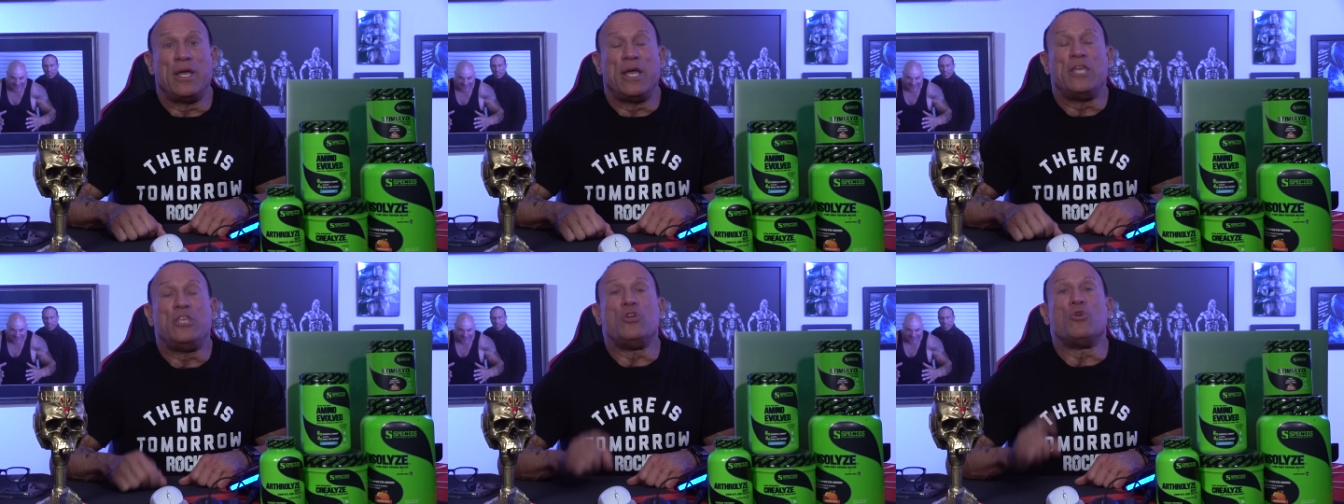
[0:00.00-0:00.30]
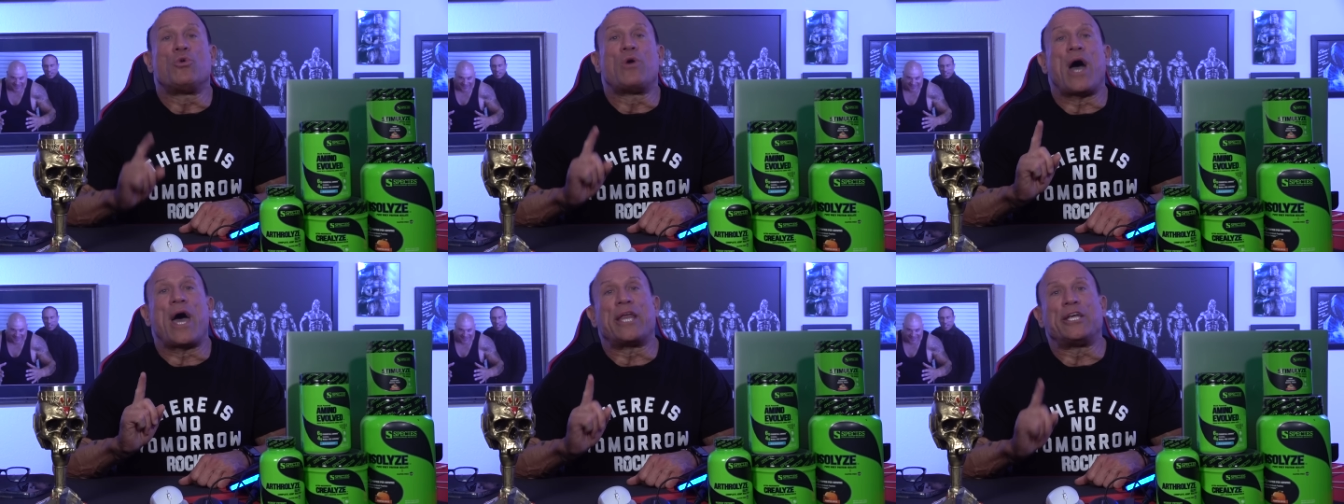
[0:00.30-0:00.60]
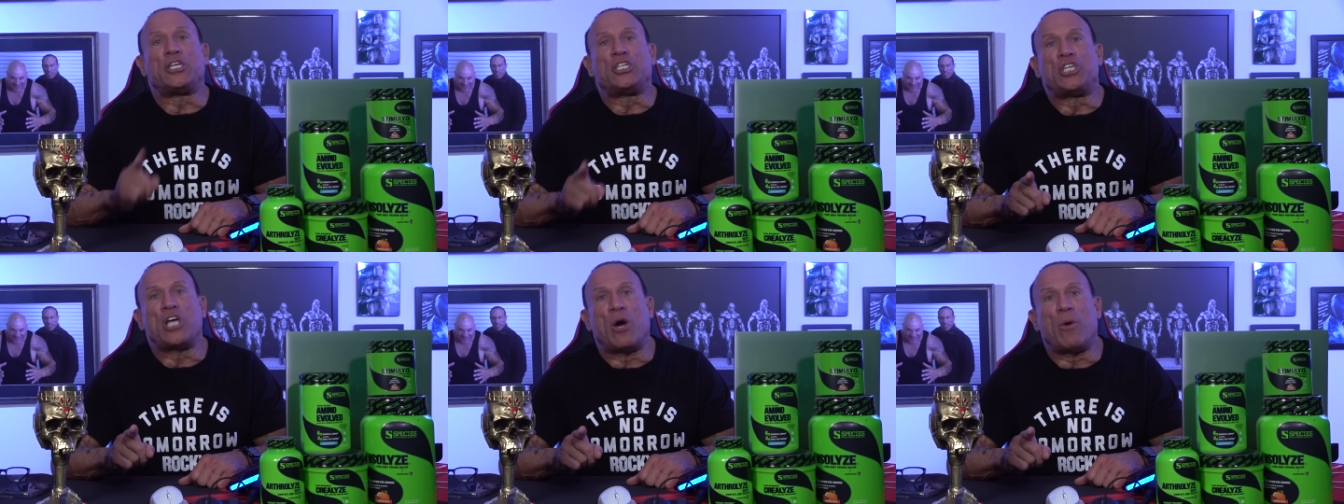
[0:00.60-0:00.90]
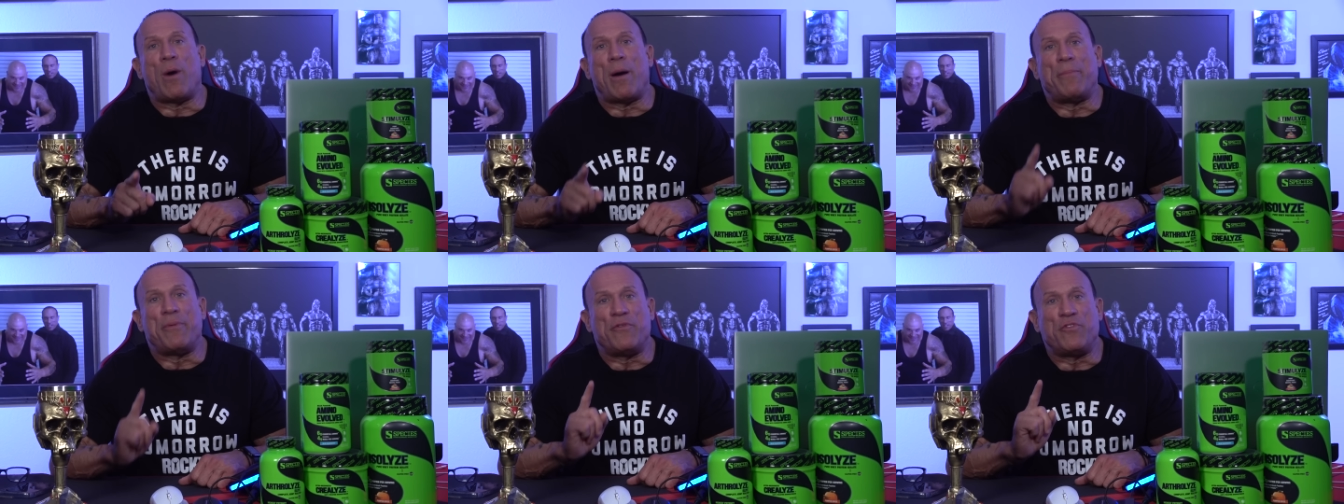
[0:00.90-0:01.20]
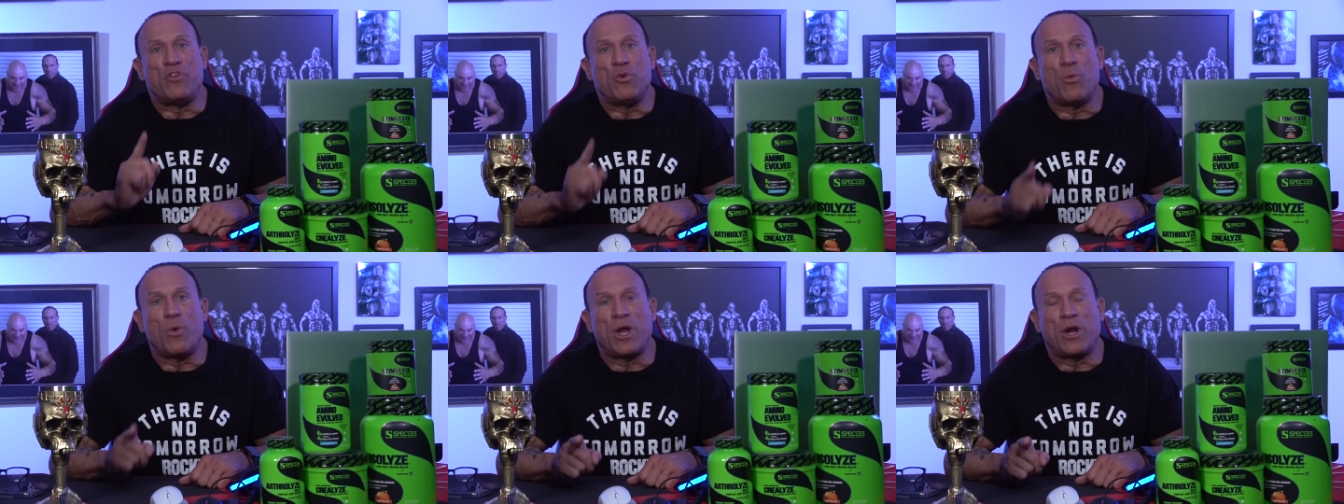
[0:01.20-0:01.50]
You got to show up if
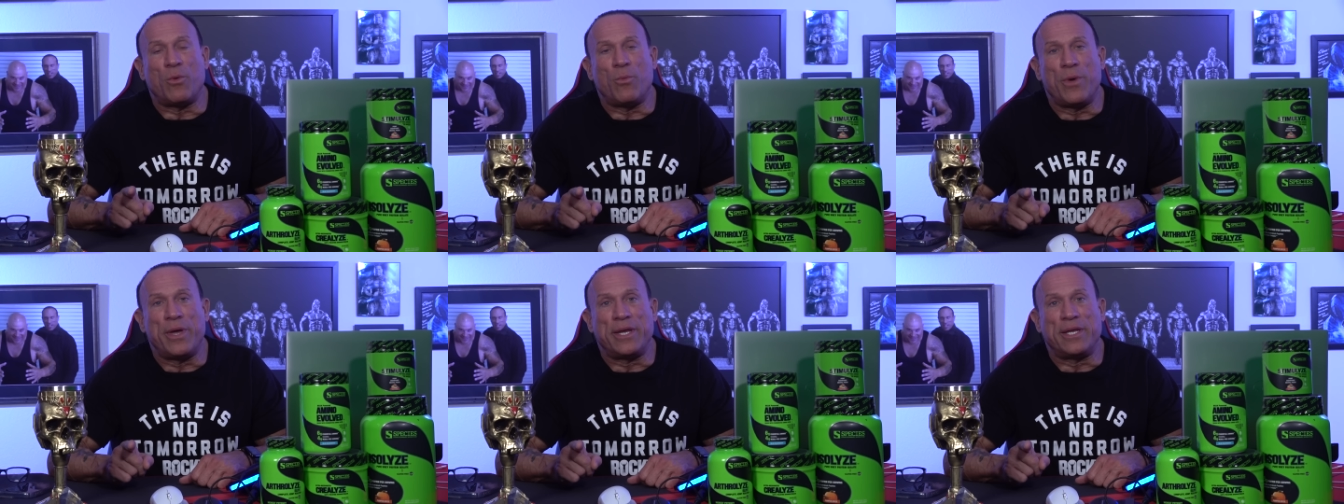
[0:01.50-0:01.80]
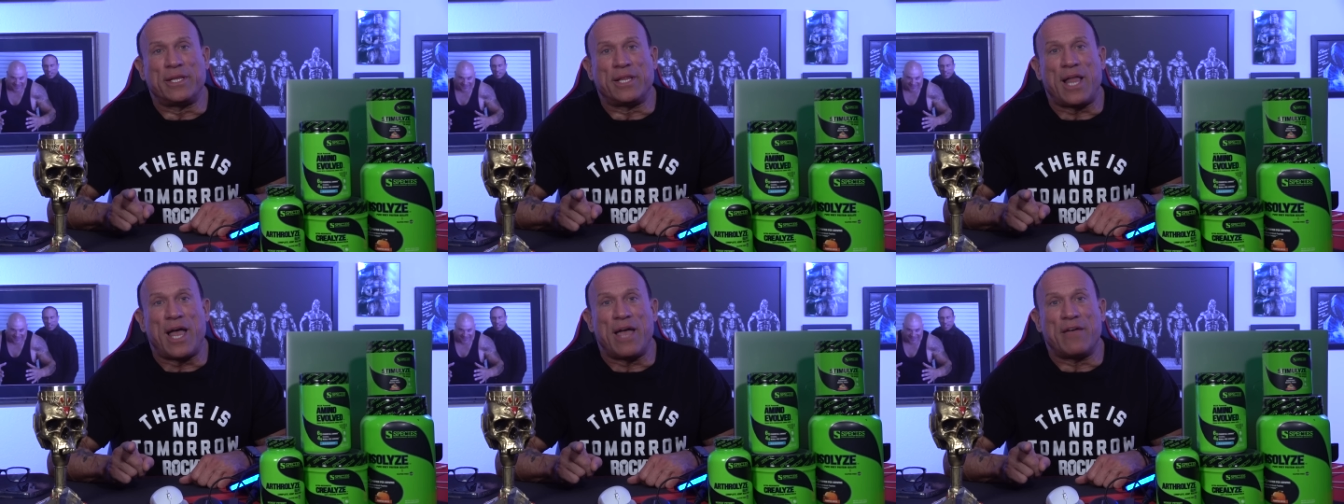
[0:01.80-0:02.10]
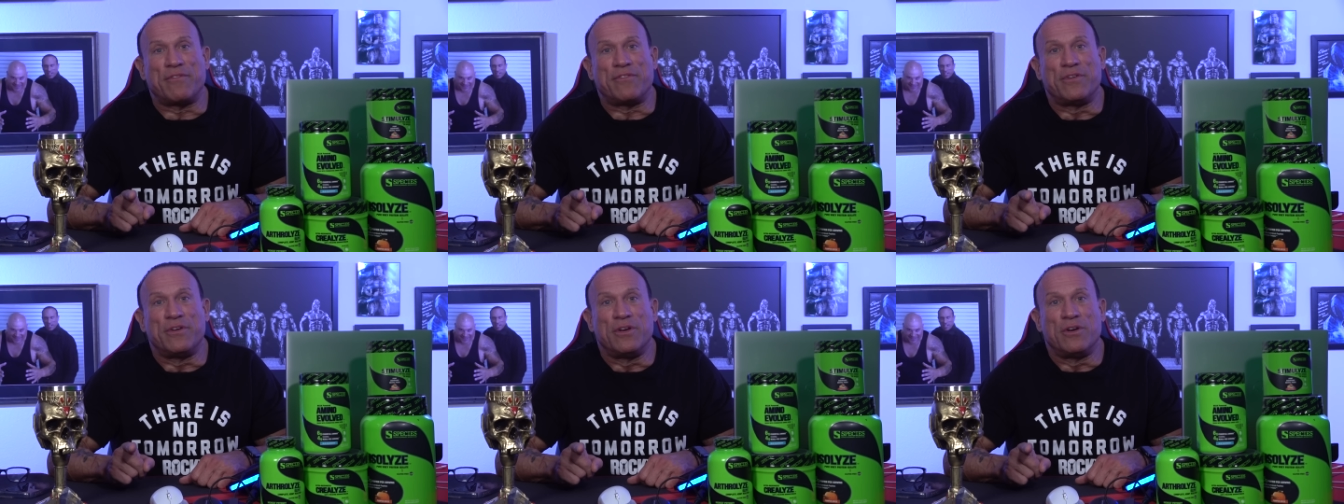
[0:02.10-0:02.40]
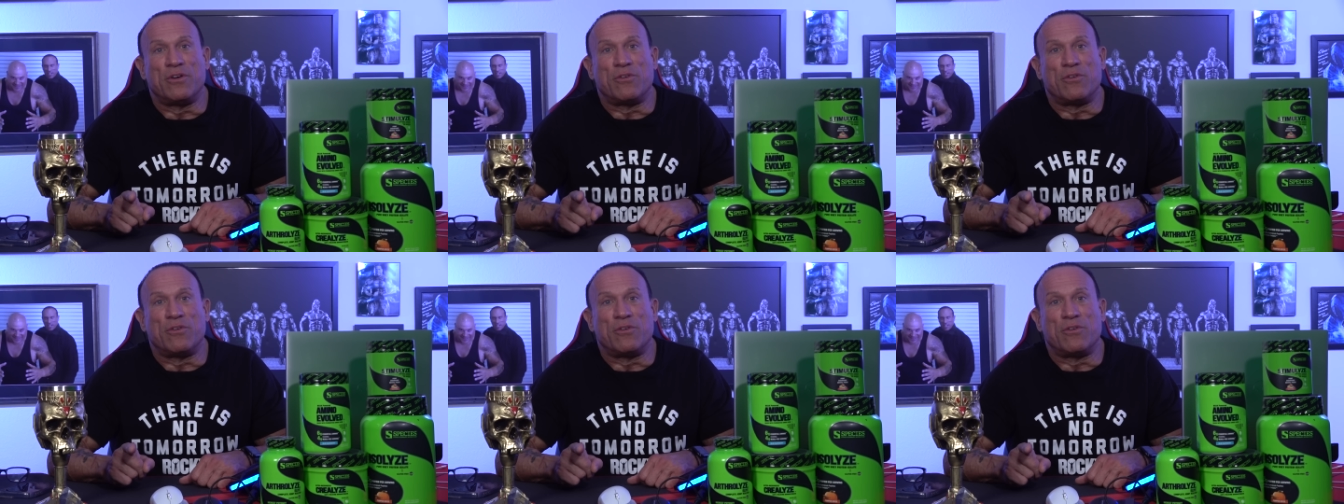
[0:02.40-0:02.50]
you want to win in life.